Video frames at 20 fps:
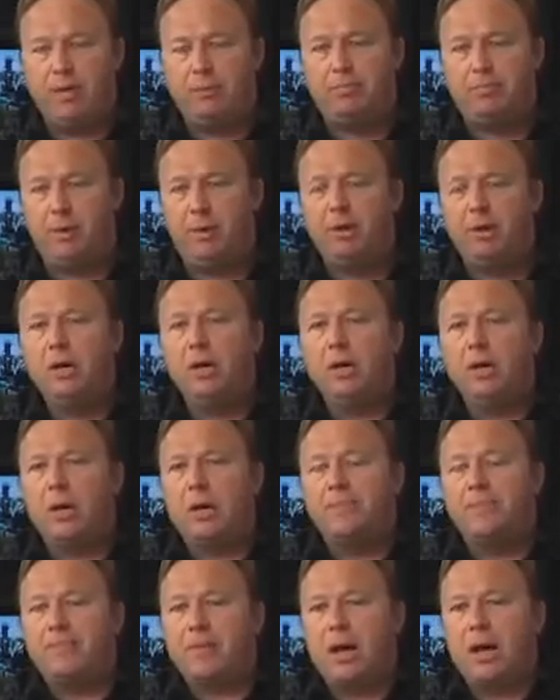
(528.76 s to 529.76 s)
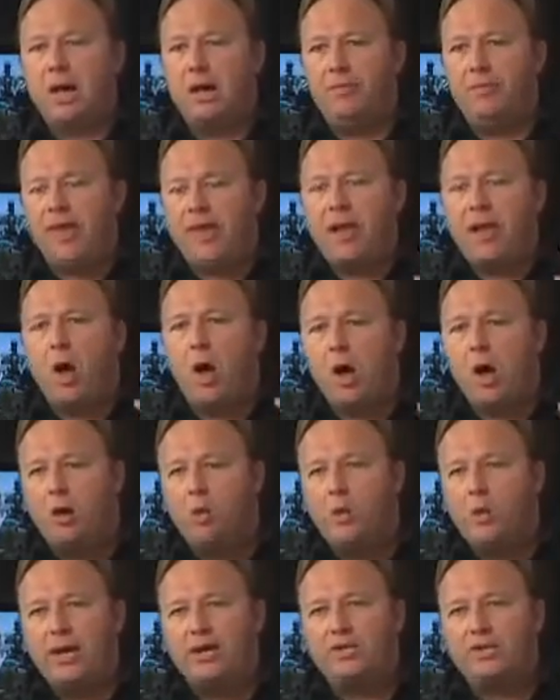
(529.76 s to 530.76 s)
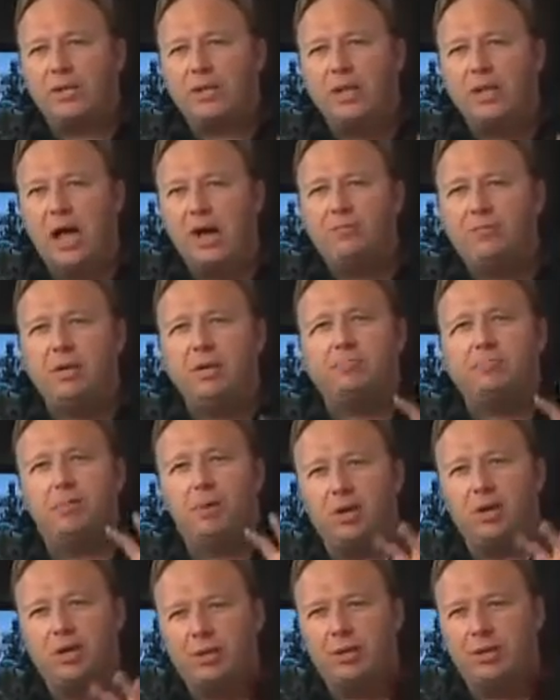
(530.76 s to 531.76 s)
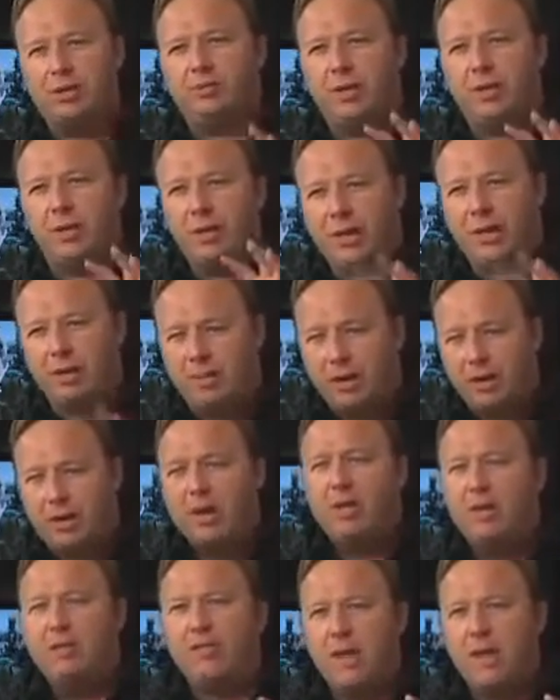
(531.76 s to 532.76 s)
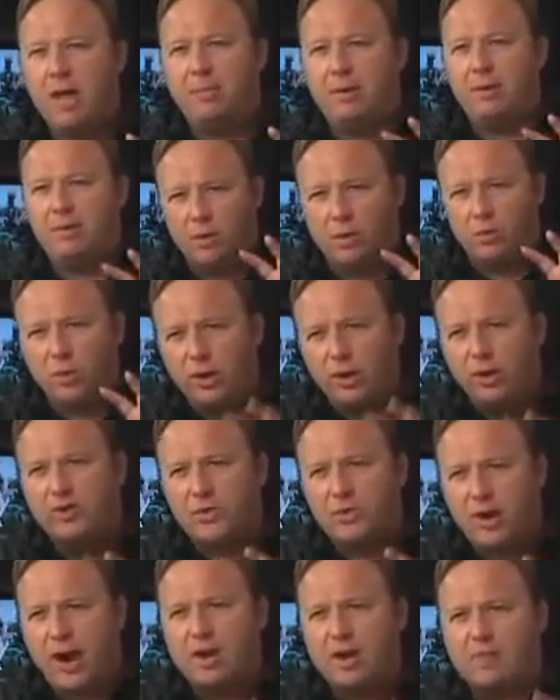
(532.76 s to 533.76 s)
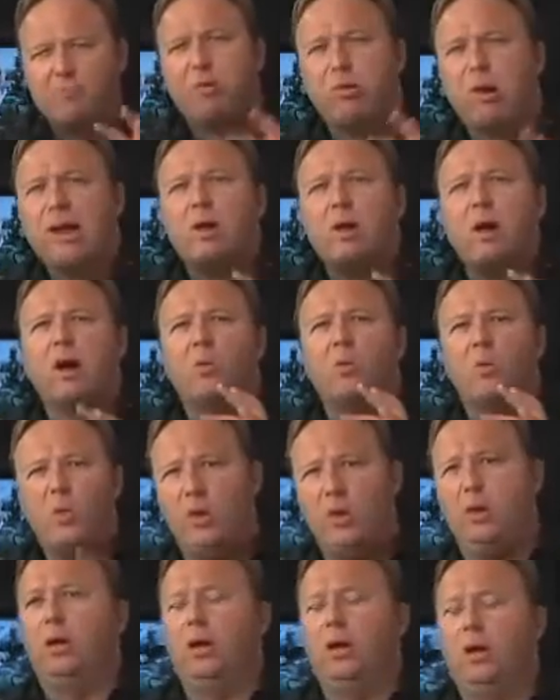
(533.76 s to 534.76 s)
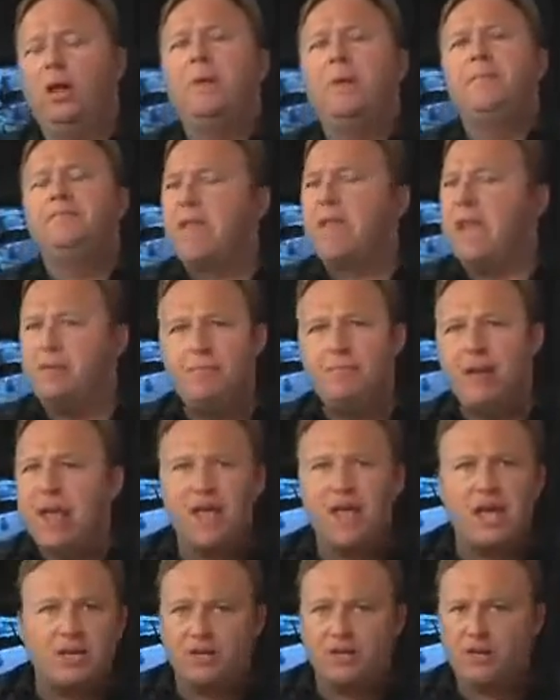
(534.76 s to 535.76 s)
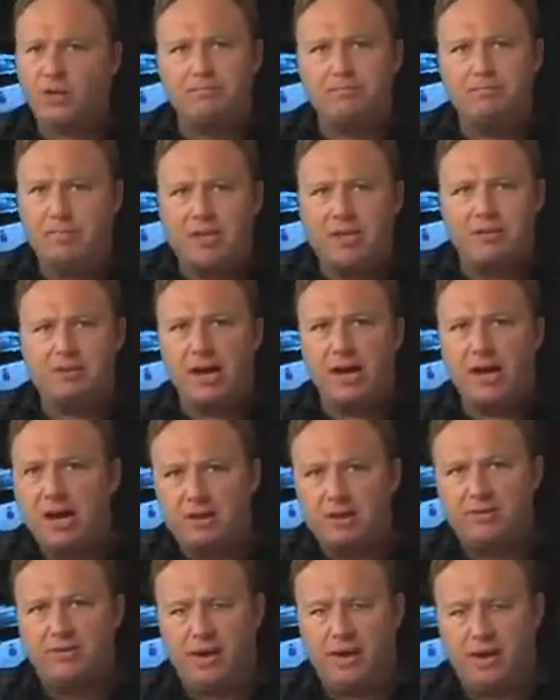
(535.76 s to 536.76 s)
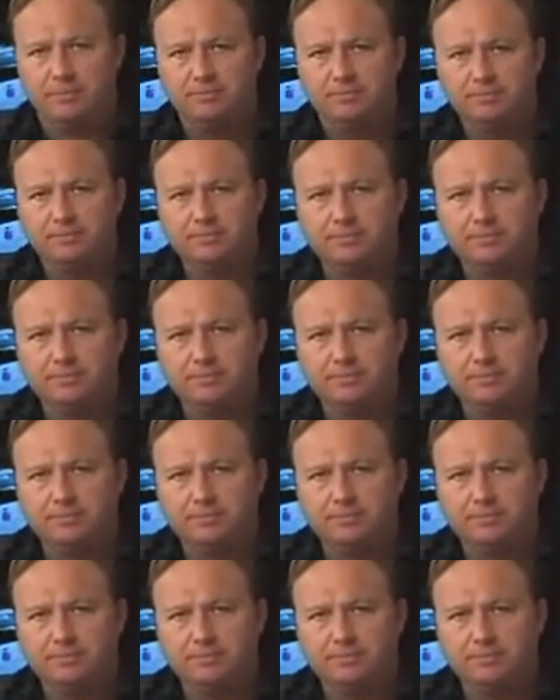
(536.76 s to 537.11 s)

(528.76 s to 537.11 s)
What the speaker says: people, they always love to push the limit. They're really trying to break our will and make us submit to anything.